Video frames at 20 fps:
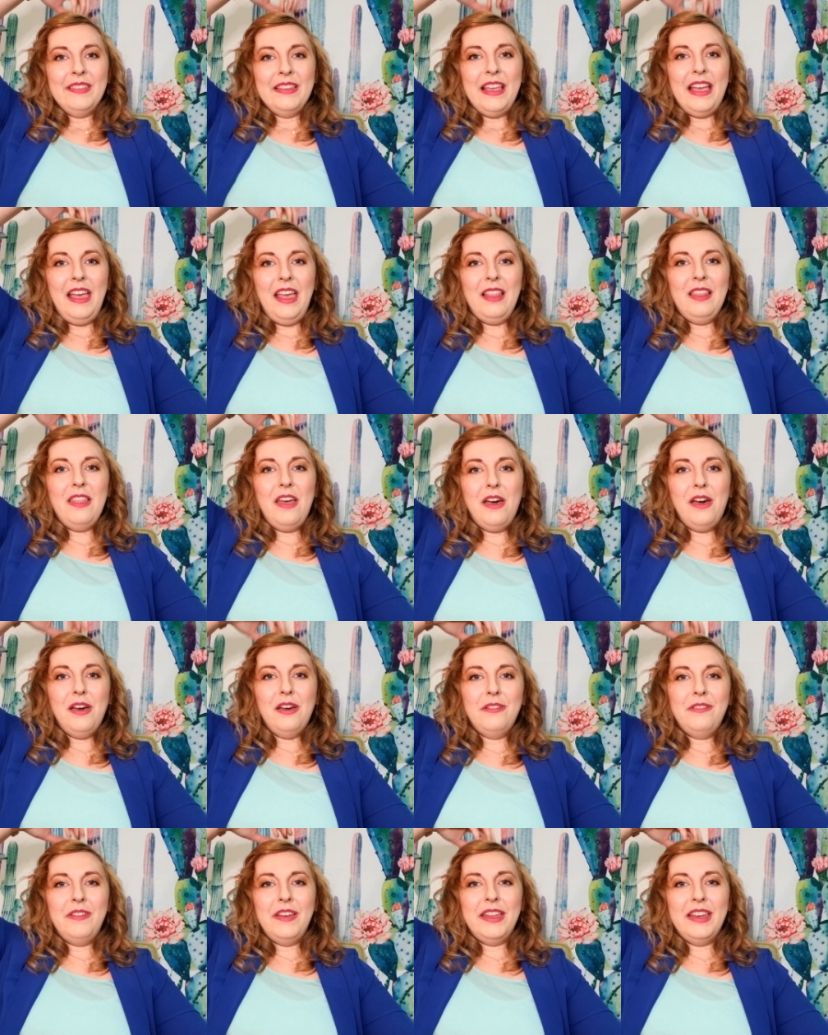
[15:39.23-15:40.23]
I
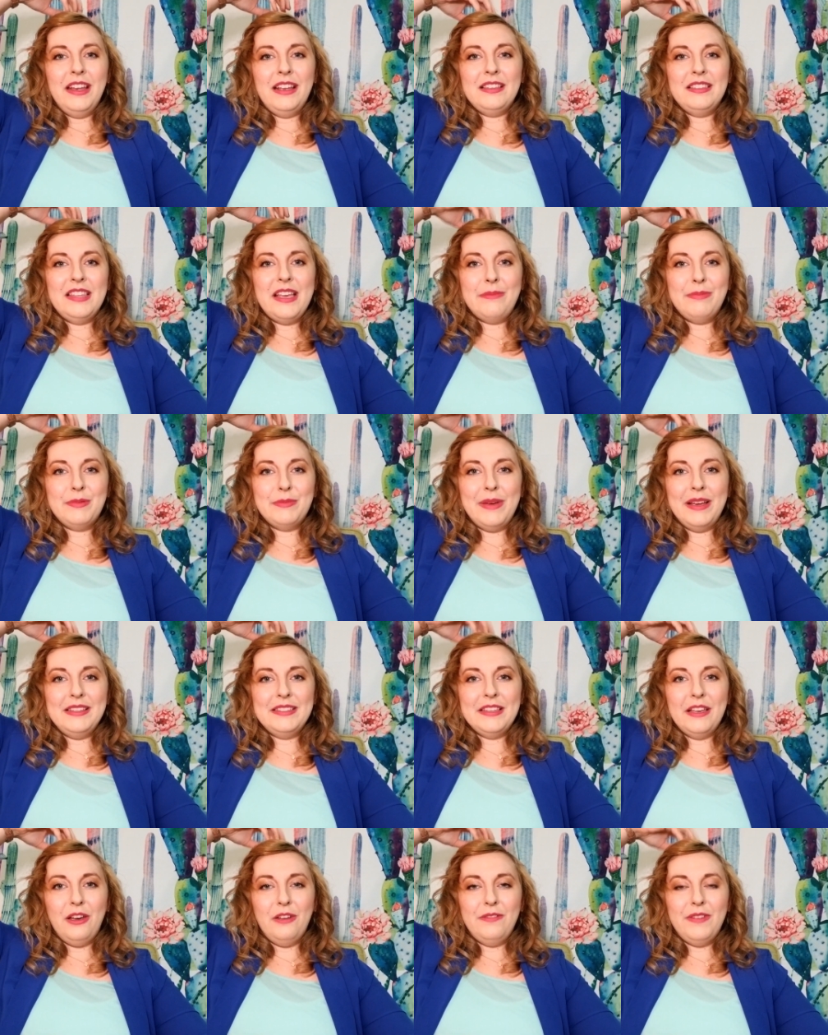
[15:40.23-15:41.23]
love and accept
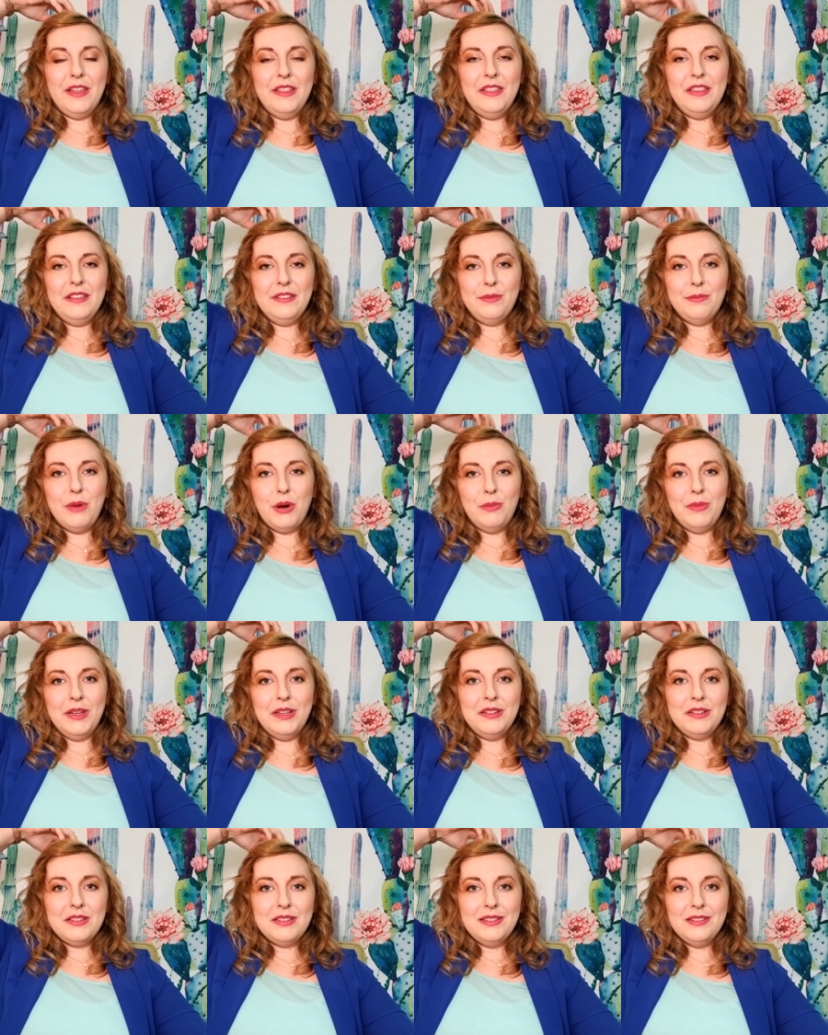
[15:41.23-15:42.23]
myself in this moment.